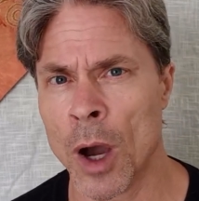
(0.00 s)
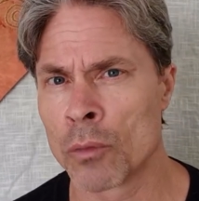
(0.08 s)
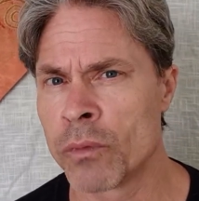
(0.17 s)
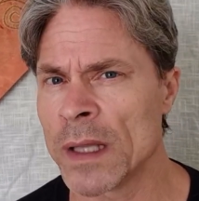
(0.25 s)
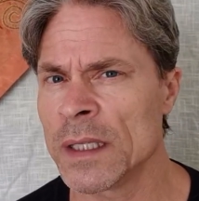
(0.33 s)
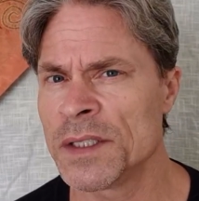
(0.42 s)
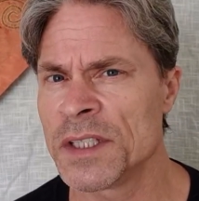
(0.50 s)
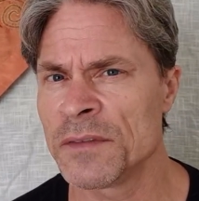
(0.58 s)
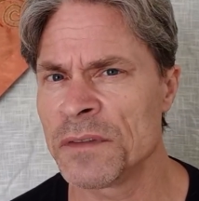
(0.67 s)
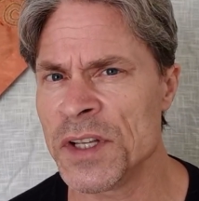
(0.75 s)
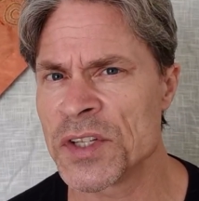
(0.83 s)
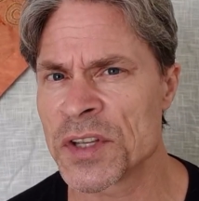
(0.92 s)
a
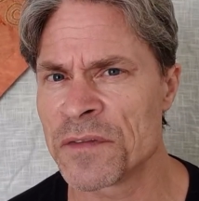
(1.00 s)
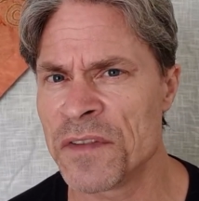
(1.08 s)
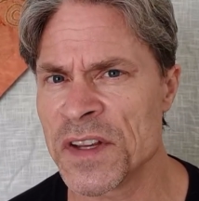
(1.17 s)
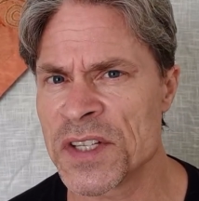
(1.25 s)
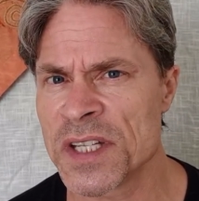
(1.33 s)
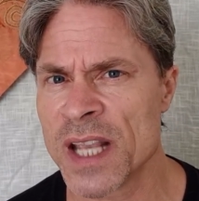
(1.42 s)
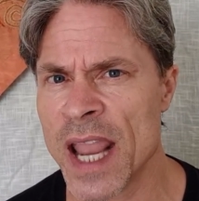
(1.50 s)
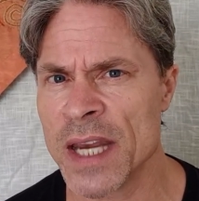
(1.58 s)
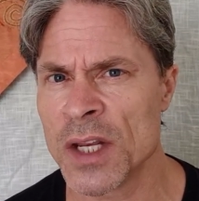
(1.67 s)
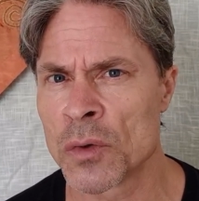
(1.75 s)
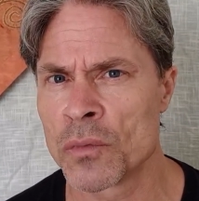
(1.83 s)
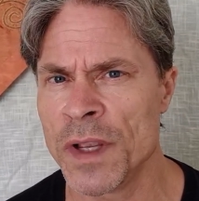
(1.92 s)
relatively
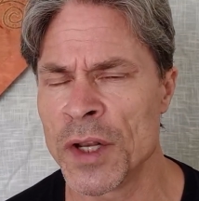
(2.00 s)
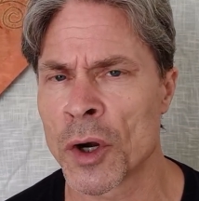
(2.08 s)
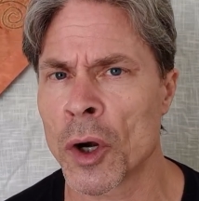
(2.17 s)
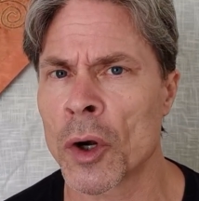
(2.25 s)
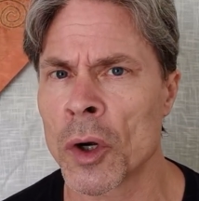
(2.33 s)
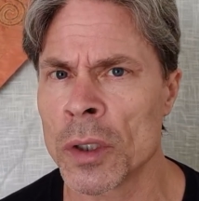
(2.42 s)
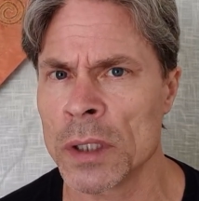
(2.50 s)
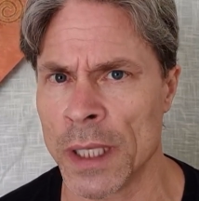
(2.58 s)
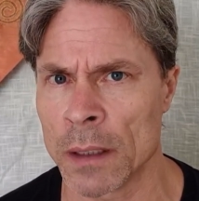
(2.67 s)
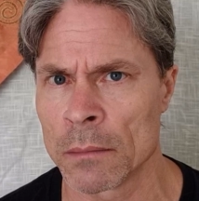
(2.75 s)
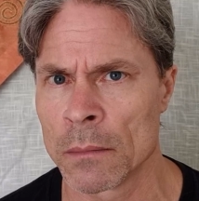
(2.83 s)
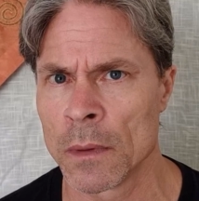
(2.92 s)
sophisticated reader
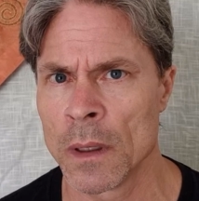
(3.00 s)
early.